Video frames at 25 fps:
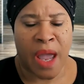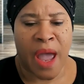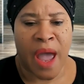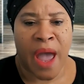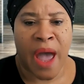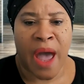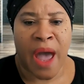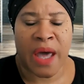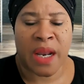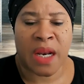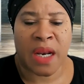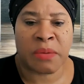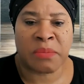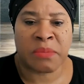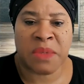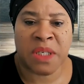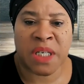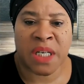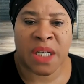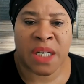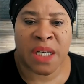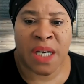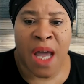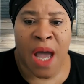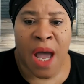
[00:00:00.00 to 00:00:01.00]
Adam
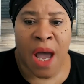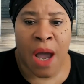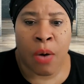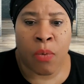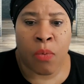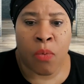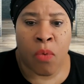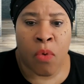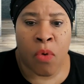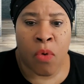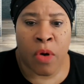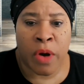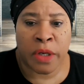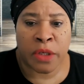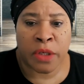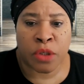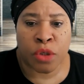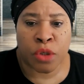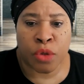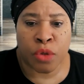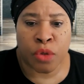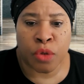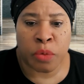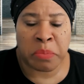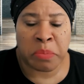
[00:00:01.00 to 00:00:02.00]
did not want
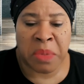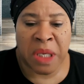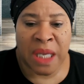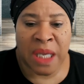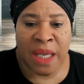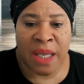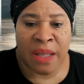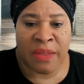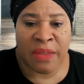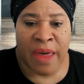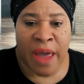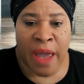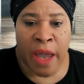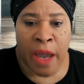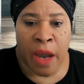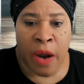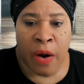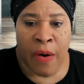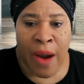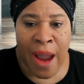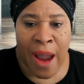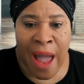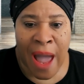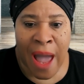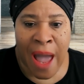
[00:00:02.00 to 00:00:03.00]
to be
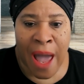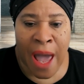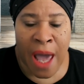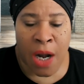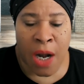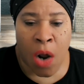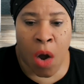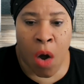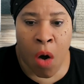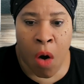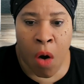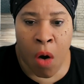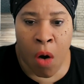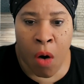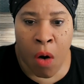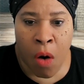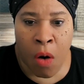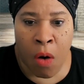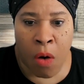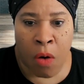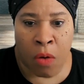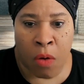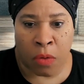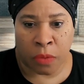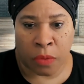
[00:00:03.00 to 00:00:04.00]
there at
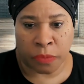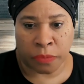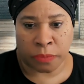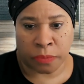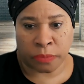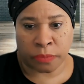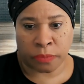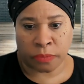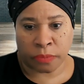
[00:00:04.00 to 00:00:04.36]
all.